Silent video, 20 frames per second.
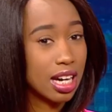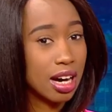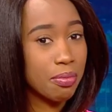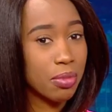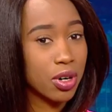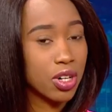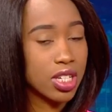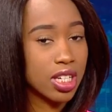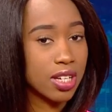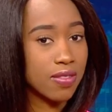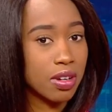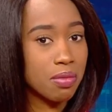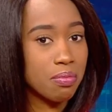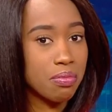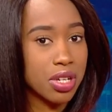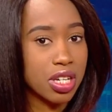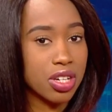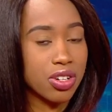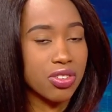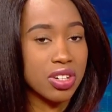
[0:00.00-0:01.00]
about even
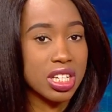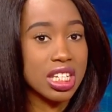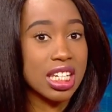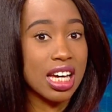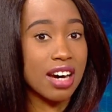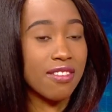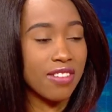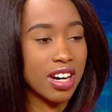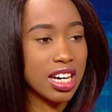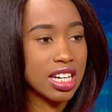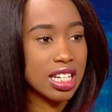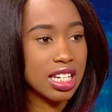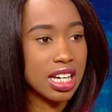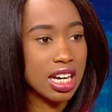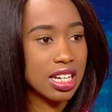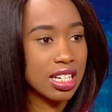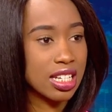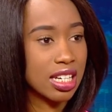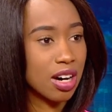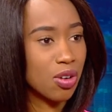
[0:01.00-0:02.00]
being risk averse
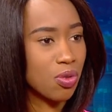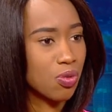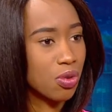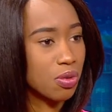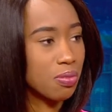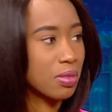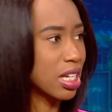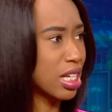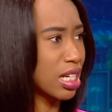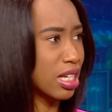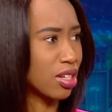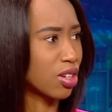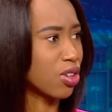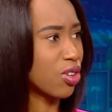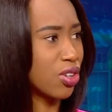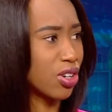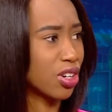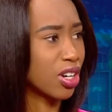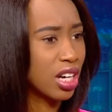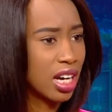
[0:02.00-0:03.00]
as a woman
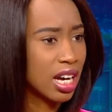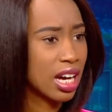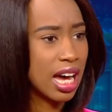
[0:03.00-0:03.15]
or